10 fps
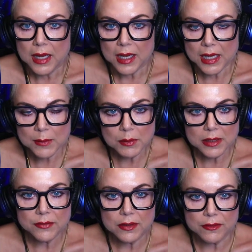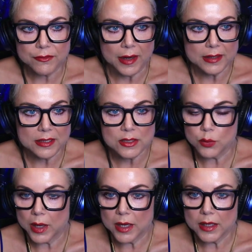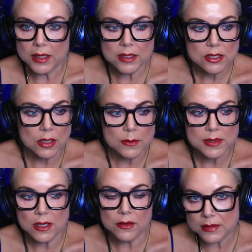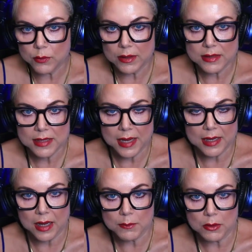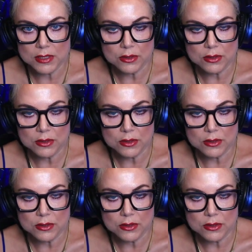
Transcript: and i believe it'll find its way in terms of where is ai most